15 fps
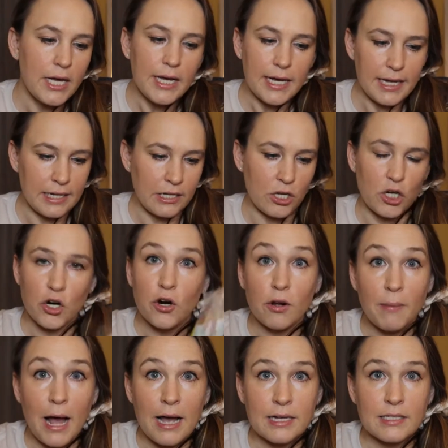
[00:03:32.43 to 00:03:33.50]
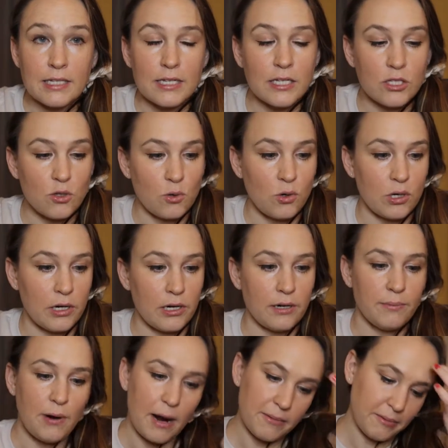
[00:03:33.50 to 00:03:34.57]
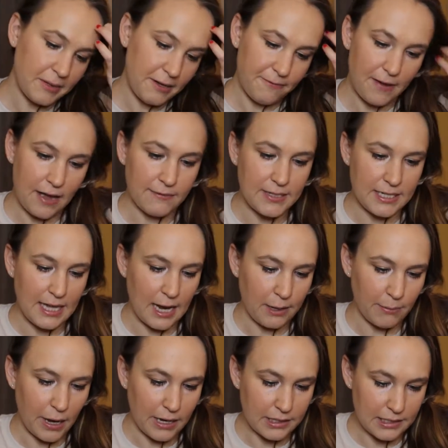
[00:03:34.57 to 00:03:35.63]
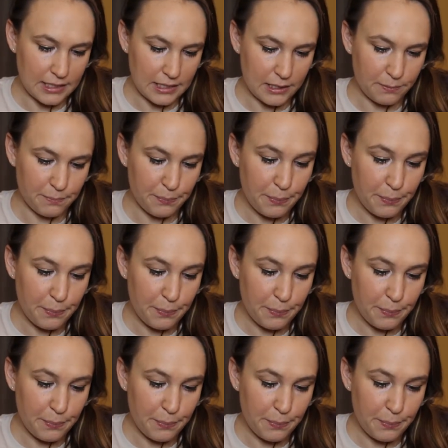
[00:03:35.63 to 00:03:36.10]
in girl boxes, or probably 5 to 9 boxes.